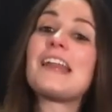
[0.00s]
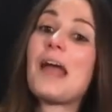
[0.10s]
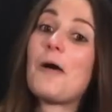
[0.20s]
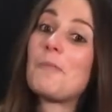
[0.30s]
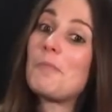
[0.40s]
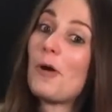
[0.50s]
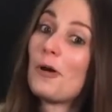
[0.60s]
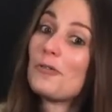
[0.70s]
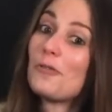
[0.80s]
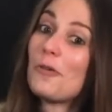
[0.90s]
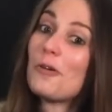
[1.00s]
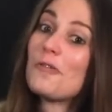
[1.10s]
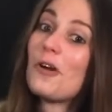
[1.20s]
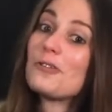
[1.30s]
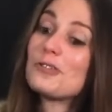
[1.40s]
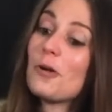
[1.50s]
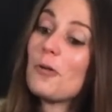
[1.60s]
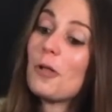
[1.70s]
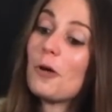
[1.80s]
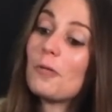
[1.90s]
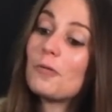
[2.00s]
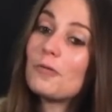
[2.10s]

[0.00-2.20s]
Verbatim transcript: Now, part four of our solo.